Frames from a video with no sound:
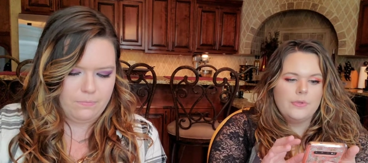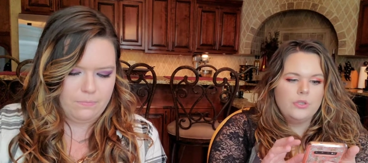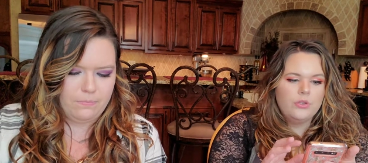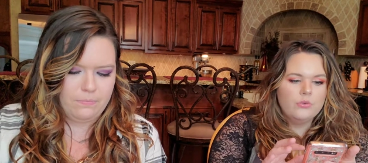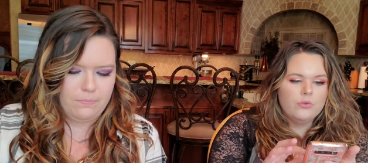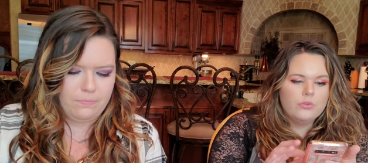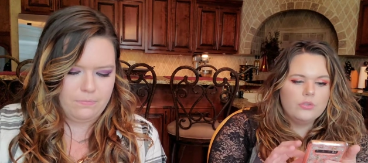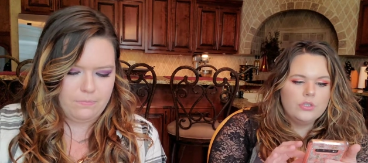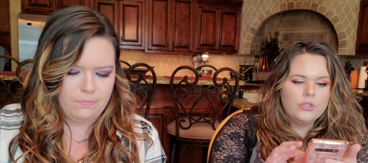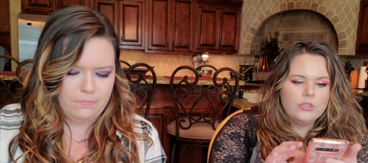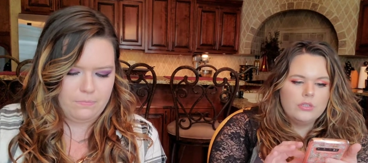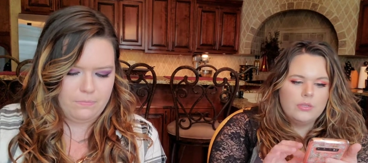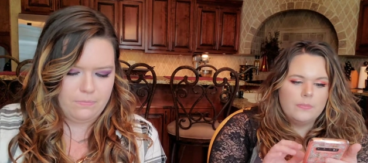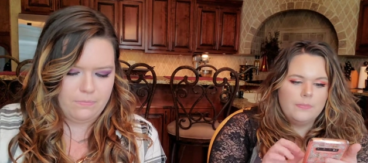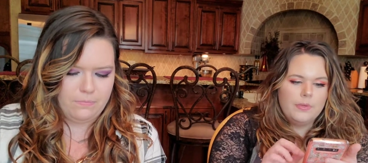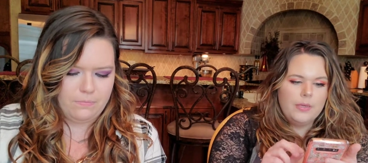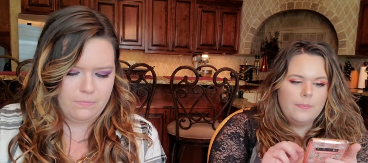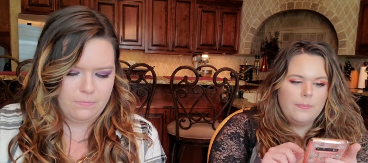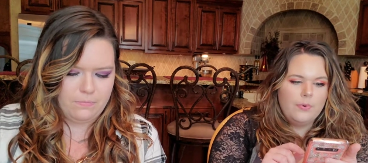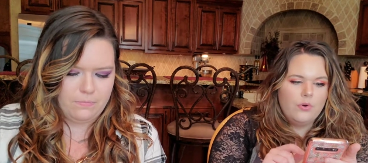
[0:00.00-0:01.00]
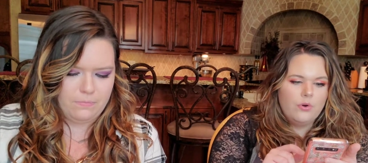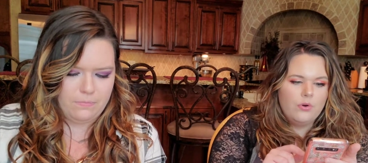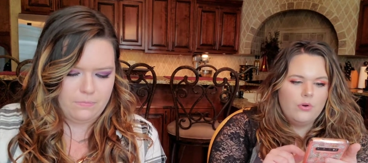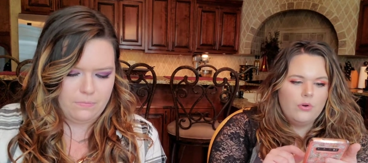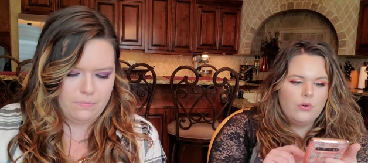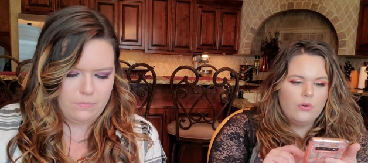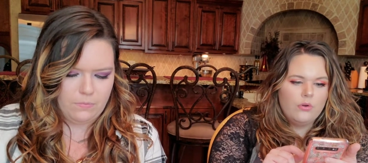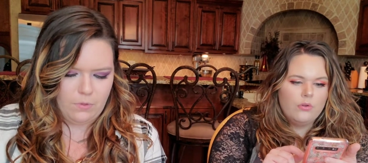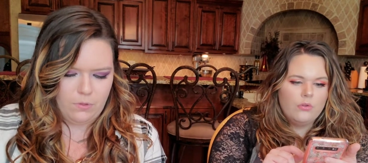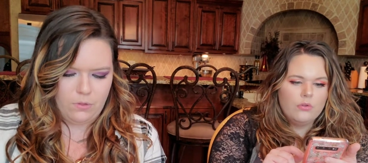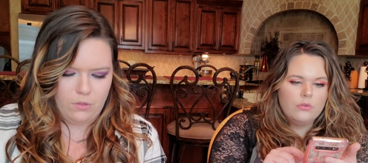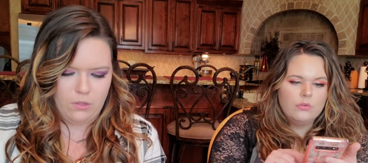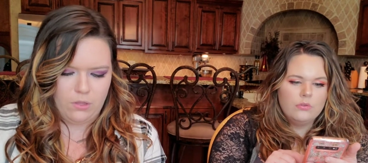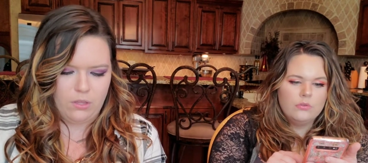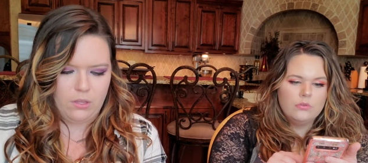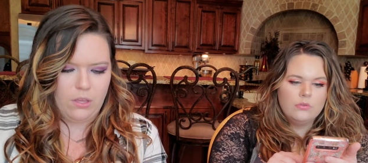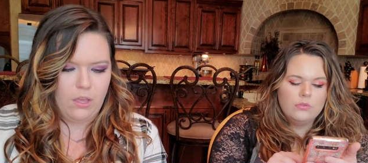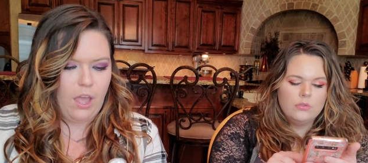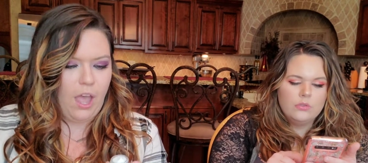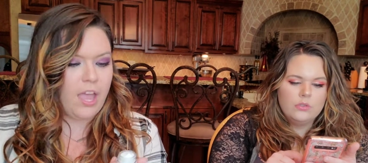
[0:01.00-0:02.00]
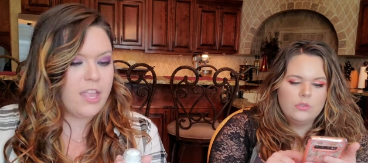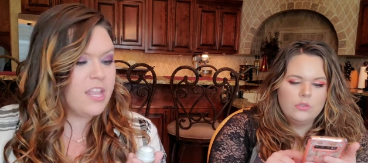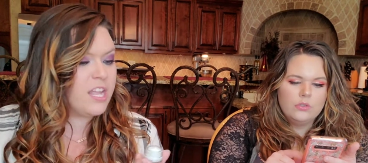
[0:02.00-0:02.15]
Speaker 1: Youth to the People. And